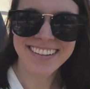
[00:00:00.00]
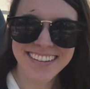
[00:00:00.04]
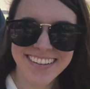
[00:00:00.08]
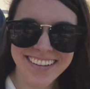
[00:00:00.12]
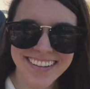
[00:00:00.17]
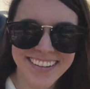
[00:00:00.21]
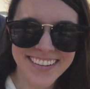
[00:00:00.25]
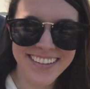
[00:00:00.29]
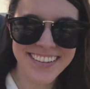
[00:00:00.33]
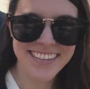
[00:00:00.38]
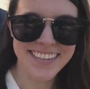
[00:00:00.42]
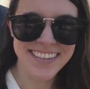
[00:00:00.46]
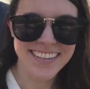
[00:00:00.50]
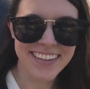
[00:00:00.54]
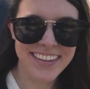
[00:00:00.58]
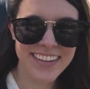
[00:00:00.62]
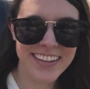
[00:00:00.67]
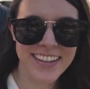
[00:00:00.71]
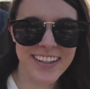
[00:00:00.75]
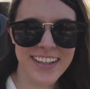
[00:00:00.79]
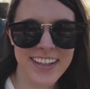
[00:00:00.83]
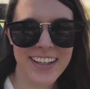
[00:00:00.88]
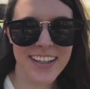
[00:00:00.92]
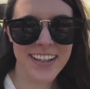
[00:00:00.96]
We just
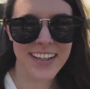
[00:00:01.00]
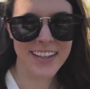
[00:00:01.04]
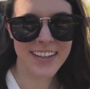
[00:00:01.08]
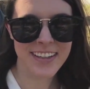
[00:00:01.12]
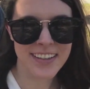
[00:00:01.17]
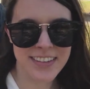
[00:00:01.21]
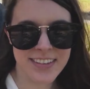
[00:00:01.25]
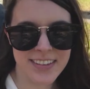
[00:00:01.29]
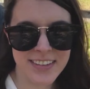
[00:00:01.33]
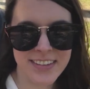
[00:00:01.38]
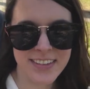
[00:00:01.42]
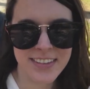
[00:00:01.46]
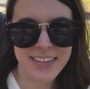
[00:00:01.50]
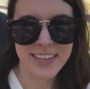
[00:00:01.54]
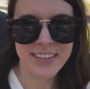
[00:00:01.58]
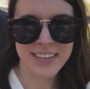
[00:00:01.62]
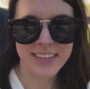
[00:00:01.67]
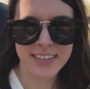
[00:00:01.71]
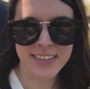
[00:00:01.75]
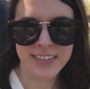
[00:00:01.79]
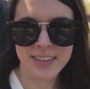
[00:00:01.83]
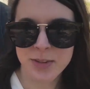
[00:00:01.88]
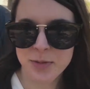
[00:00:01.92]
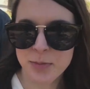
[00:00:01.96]
sat down after
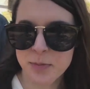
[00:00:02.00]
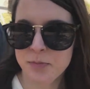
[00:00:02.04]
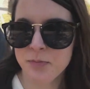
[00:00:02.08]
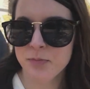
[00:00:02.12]
lunch.